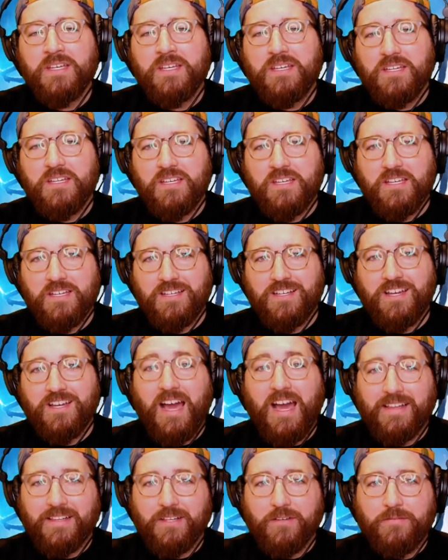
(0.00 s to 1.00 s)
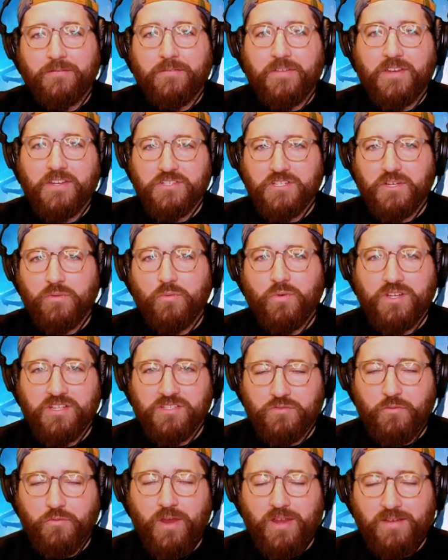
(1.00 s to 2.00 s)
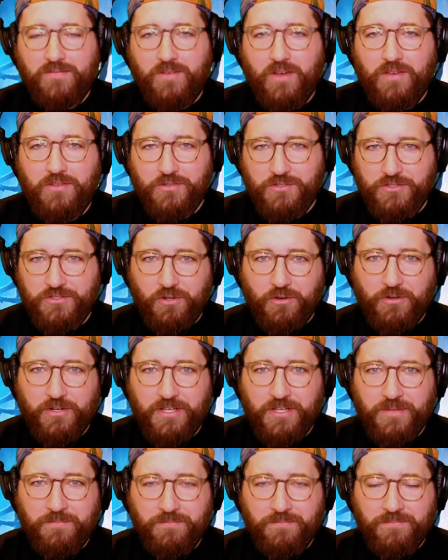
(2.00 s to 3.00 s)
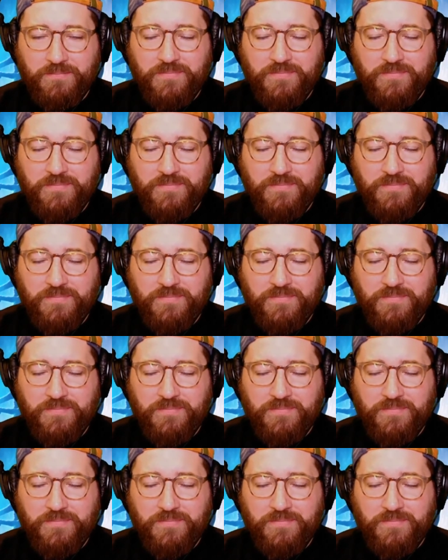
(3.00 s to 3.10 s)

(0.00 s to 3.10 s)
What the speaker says: Kylo finishing what his grandfather started.